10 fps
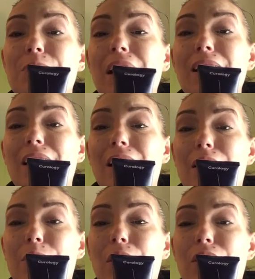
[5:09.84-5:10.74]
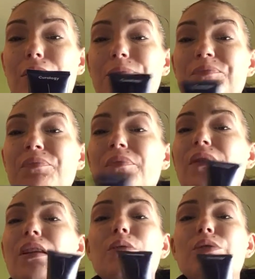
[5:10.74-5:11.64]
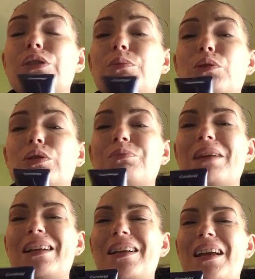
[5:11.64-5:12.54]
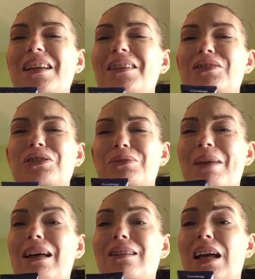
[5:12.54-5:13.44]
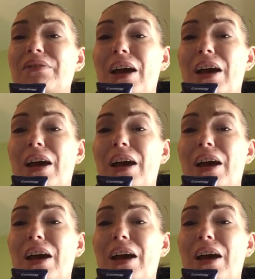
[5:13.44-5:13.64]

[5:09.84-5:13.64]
medicated part. It was the most medicated smell I've